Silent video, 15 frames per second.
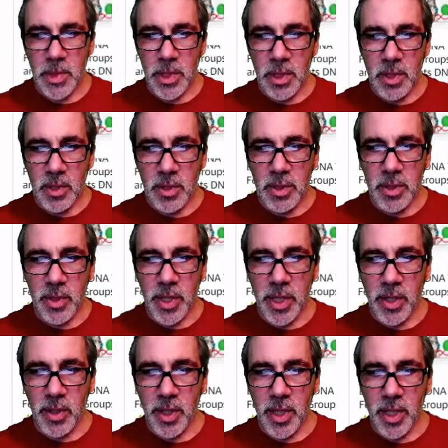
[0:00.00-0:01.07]
So here you're
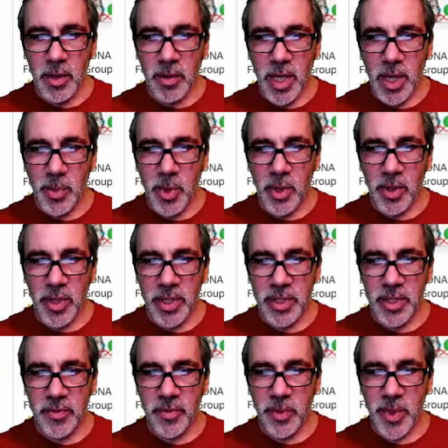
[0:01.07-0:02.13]
going to grab all this
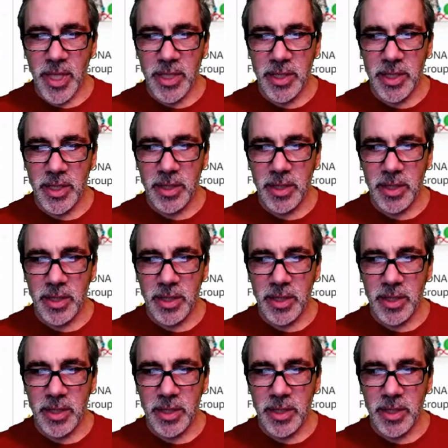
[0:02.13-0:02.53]
information